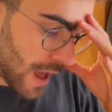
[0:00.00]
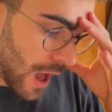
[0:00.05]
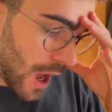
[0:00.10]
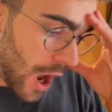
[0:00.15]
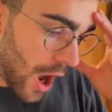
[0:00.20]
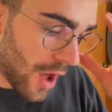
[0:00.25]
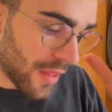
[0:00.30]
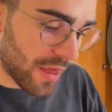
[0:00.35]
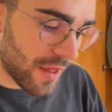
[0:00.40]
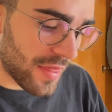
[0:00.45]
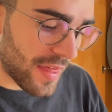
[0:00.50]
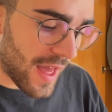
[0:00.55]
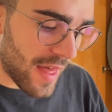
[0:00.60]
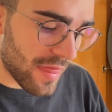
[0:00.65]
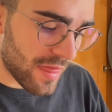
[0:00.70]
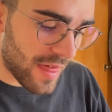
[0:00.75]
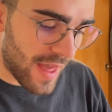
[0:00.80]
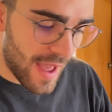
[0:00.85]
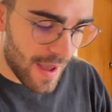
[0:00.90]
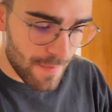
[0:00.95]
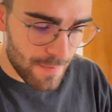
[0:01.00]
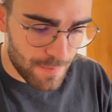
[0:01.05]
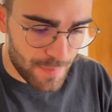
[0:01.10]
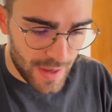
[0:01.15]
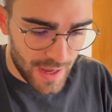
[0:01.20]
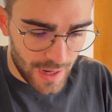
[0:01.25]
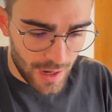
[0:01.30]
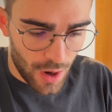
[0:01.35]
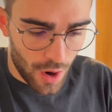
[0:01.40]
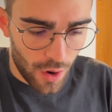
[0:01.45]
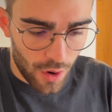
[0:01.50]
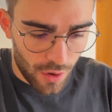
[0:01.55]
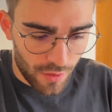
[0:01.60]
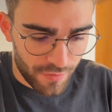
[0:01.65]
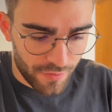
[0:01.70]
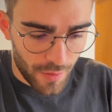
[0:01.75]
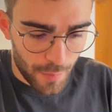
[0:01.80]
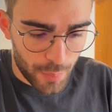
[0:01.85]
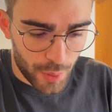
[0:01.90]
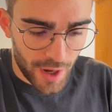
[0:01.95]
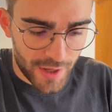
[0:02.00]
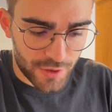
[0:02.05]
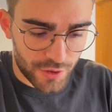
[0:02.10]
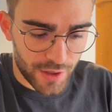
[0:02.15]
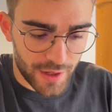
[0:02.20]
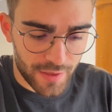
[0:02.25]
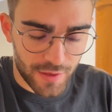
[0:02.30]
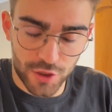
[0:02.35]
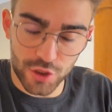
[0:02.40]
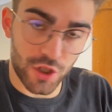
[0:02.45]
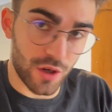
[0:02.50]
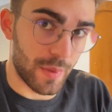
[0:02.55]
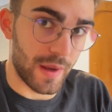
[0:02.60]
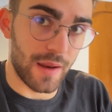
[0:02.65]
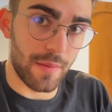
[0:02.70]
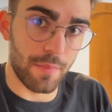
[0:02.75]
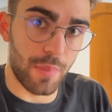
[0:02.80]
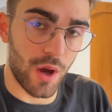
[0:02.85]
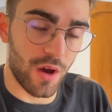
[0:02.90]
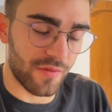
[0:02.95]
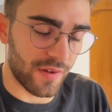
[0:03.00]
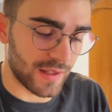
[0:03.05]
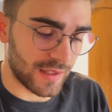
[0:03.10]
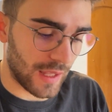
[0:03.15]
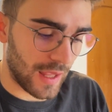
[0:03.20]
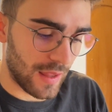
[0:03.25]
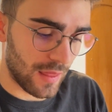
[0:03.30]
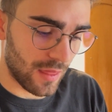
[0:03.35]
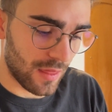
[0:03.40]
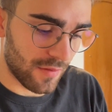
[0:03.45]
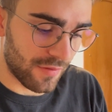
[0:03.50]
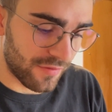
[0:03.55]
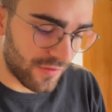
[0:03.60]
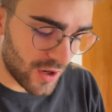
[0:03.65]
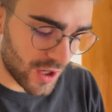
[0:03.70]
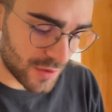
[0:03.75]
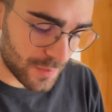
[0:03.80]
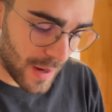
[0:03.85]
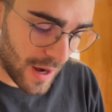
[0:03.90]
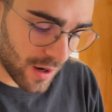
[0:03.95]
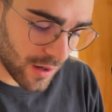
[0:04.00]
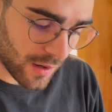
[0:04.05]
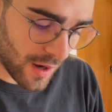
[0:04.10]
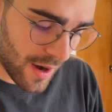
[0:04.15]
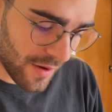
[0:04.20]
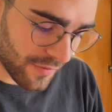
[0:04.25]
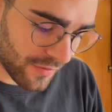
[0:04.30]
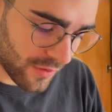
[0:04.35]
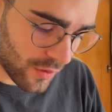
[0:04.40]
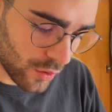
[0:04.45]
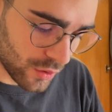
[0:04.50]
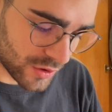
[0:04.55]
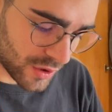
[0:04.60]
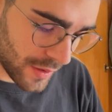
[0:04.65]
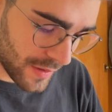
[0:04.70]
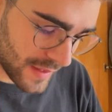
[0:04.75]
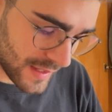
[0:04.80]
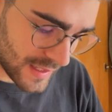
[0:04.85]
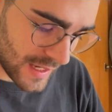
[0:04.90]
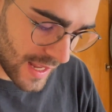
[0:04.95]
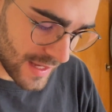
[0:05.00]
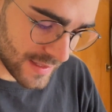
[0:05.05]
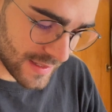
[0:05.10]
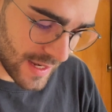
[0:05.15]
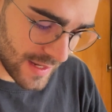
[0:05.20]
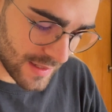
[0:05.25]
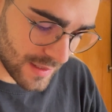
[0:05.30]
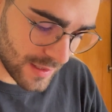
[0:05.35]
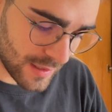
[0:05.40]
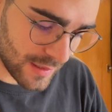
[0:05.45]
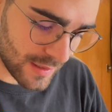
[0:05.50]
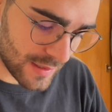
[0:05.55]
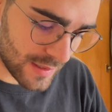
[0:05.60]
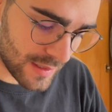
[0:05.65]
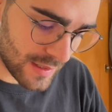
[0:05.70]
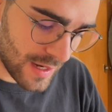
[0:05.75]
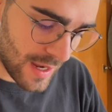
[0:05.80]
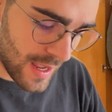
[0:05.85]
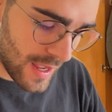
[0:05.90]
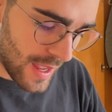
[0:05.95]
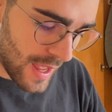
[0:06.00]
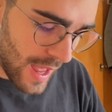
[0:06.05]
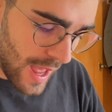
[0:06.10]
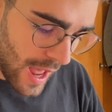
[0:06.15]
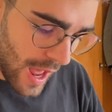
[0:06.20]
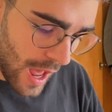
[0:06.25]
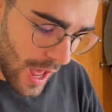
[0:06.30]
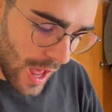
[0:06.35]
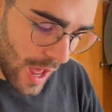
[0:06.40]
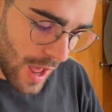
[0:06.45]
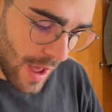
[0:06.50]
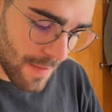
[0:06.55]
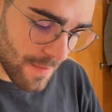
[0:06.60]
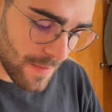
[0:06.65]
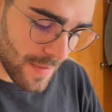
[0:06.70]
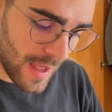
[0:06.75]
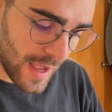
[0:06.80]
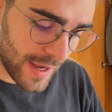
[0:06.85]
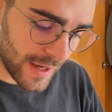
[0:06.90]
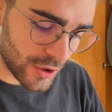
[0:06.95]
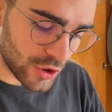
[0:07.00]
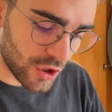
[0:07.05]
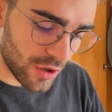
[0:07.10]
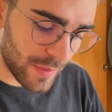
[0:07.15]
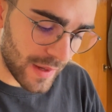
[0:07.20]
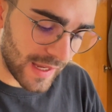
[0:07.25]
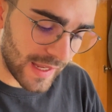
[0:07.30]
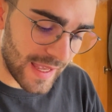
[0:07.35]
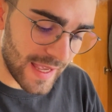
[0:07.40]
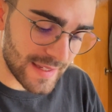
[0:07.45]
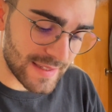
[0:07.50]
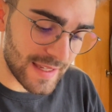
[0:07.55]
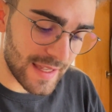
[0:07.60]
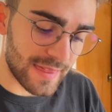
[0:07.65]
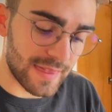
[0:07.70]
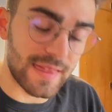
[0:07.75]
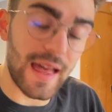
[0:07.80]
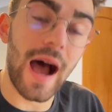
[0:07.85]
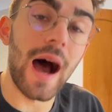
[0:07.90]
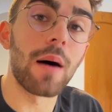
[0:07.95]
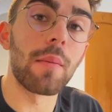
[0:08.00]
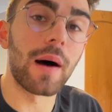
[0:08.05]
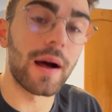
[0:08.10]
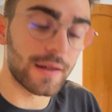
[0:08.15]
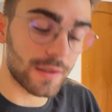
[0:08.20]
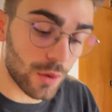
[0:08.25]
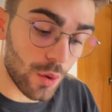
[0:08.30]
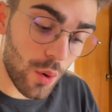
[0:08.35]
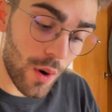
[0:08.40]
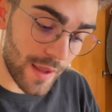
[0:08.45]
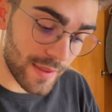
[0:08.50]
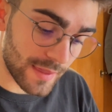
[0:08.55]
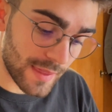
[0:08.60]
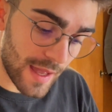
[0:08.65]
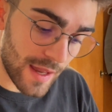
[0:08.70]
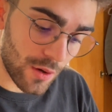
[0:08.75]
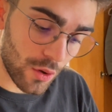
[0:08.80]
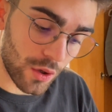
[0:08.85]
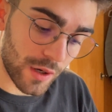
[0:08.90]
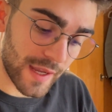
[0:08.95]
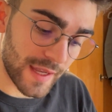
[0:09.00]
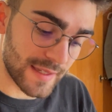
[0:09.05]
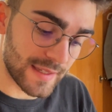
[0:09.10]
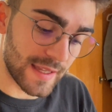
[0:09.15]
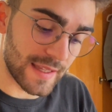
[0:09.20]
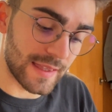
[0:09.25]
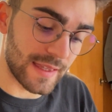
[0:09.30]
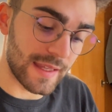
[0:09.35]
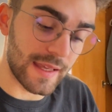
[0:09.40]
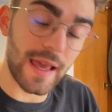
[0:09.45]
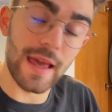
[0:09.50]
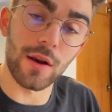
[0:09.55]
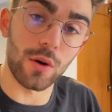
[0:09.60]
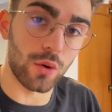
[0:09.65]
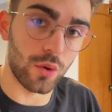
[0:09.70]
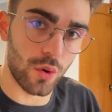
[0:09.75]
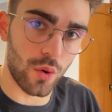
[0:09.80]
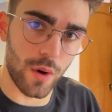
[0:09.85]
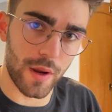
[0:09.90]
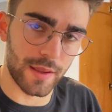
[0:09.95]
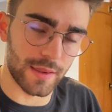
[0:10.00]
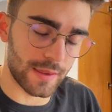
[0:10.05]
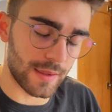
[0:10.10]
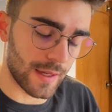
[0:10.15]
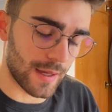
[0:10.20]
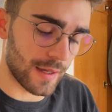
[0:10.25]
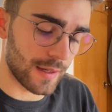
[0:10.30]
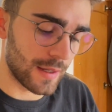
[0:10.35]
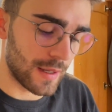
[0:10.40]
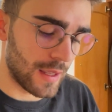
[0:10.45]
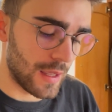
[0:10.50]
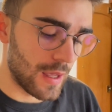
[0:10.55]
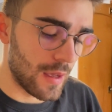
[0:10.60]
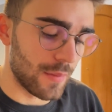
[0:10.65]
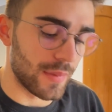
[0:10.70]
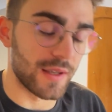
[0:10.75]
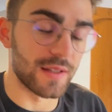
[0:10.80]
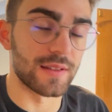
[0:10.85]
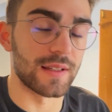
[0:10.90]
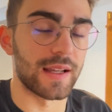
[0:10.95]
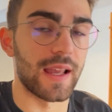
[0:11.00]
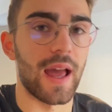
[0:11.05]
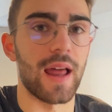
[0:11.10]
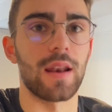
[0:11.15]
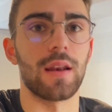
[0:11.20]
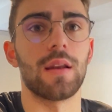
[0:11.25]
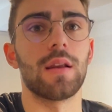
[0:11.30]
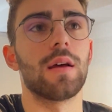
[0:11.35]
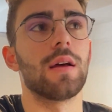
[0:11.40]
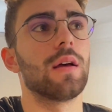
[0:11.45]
Other than that bit of preterite that should have been imperfect in the first paragraph, also in this last sentence, it should have been que se daban cuenta, not que se dieron cuenta, because again,